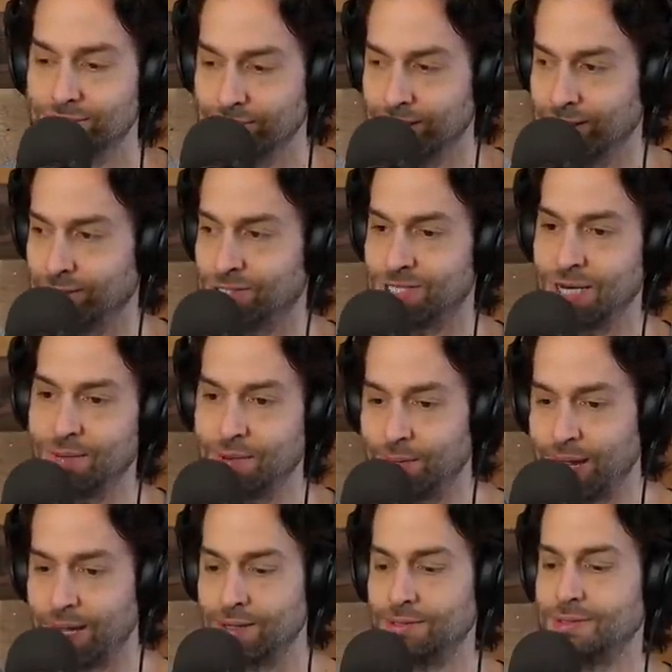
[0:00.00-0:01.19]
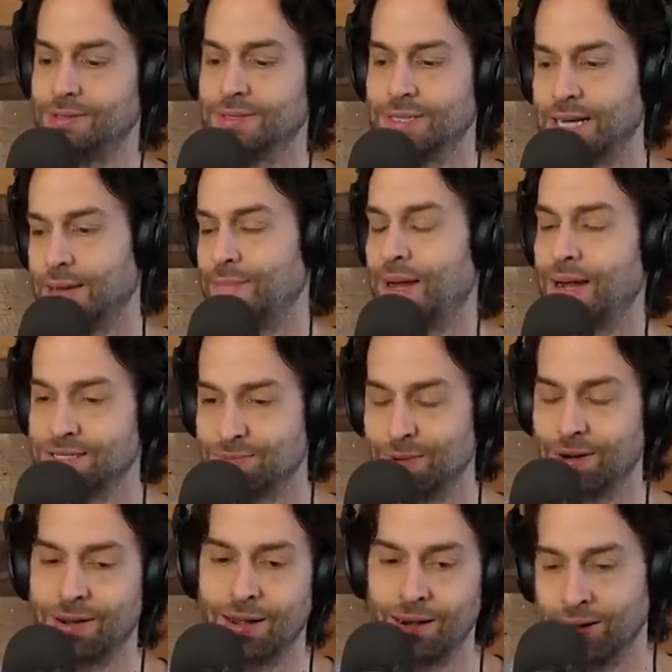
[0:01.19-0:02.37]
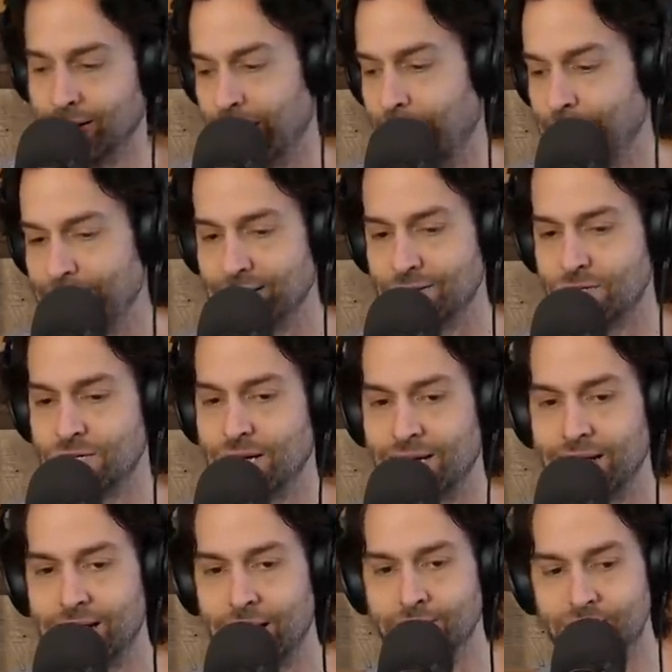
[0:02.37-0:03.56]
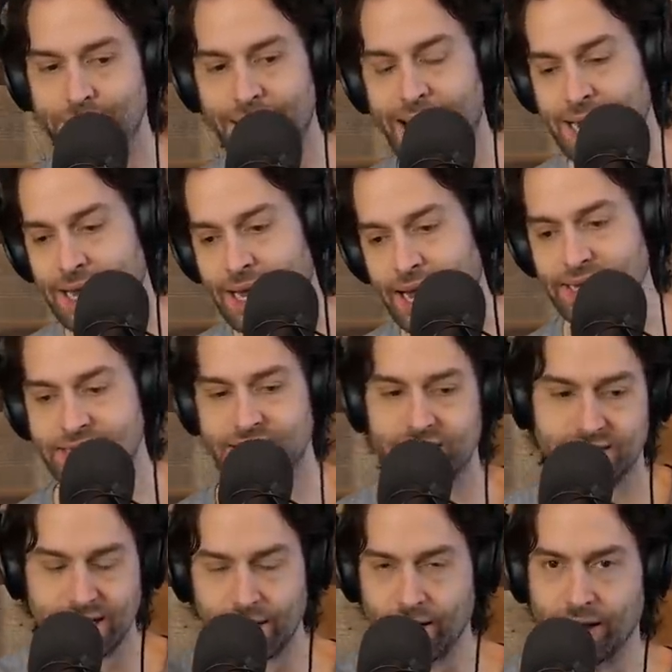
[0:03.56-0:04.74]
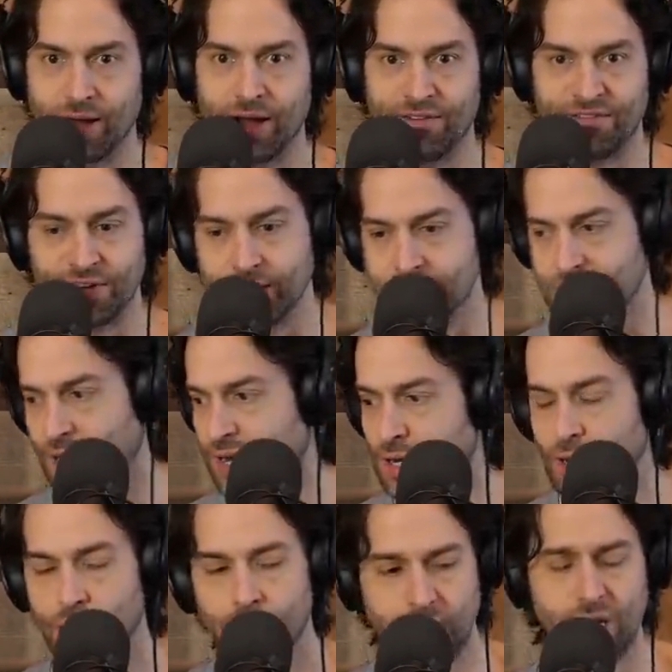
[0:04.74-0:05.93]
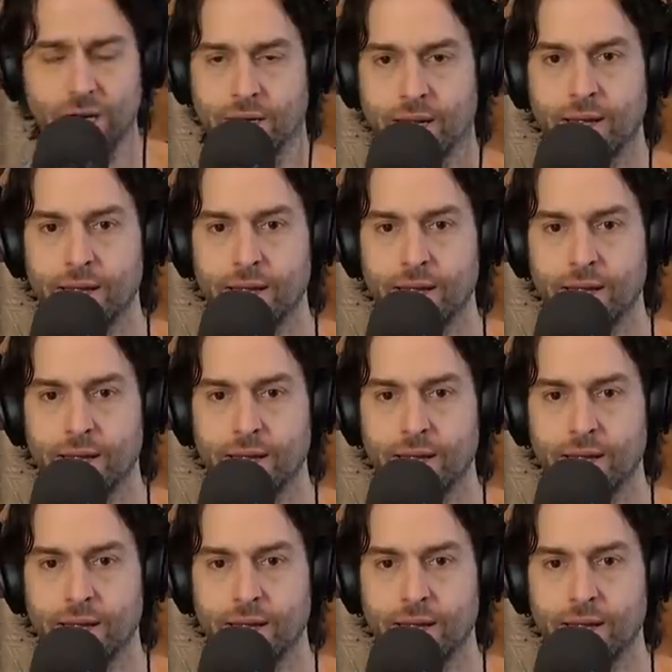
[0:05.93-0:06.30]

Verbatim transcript: you know, cinnamon bagel. They got my iced Americano. I'm eating the shit. He comes back, and he sits down in a huff, and he's like, dude,